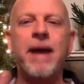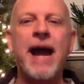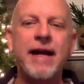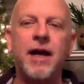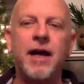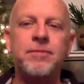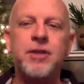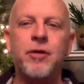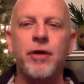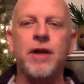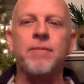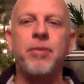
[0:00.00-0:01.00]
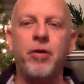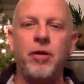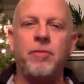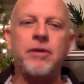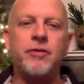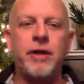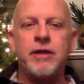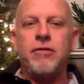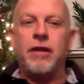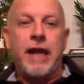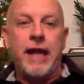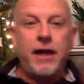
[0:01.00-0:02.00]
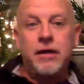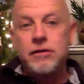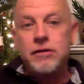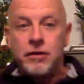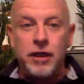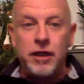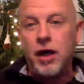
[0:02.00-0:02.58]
back up to it and pull it between your legs,